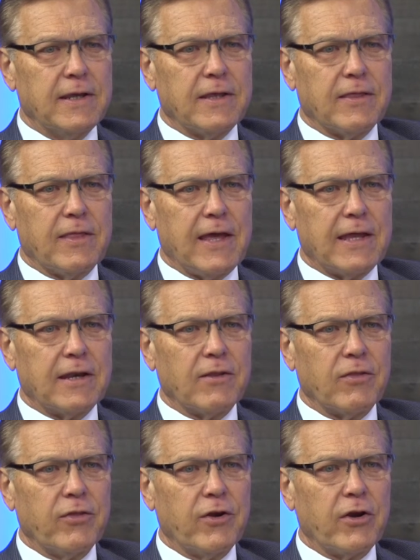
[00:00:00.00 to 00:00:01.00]
that
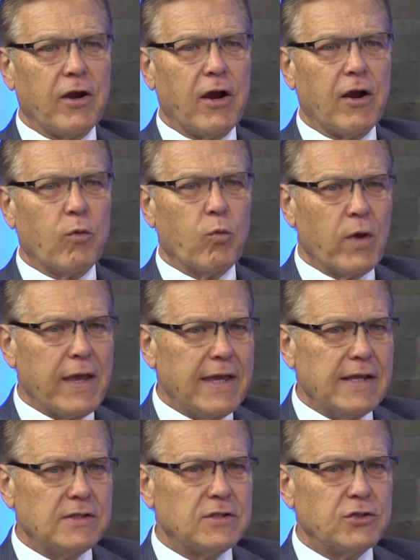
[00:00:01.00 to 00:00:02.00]
there are
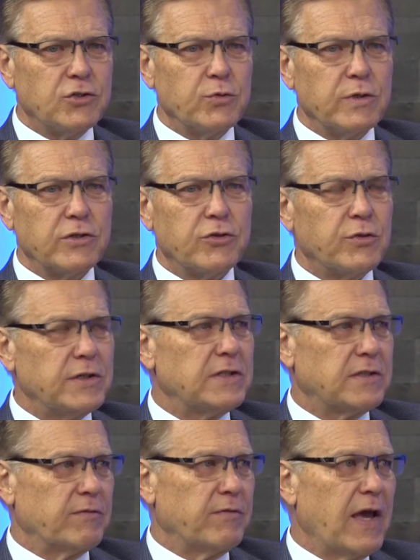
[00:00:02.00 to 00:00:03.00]
ways to increase
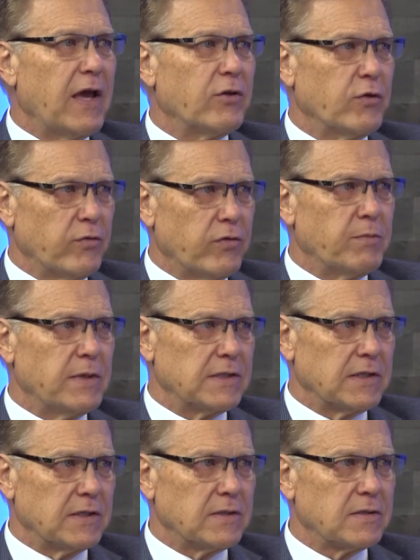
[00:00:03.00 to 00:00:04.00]
the value of the
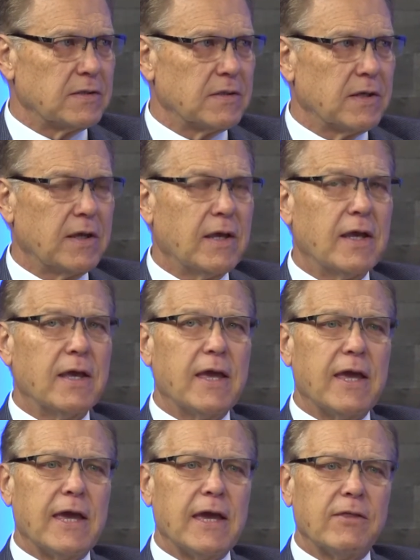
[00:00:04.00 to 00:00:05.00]
business,
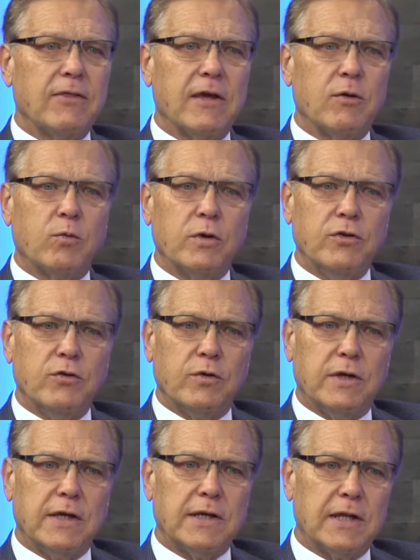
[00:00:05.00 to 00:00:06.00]
and that when you
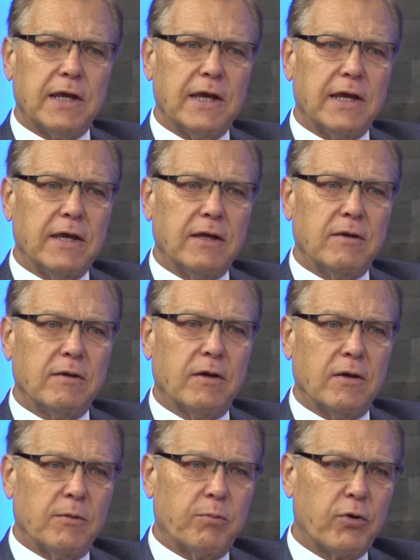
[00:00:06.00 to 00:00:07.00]
get an
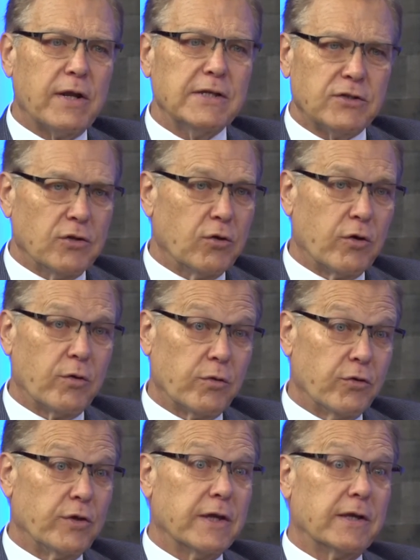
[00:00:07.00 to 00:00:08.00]
appraisal or
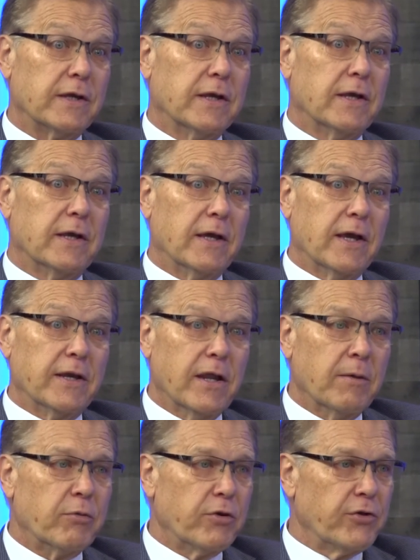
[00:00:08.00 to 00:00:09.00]
you get a
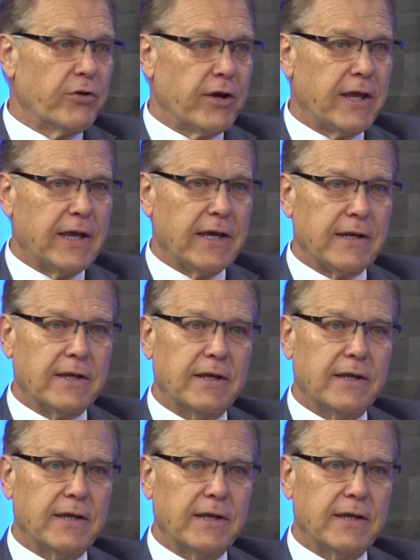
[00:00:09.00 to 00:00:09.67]
number in your head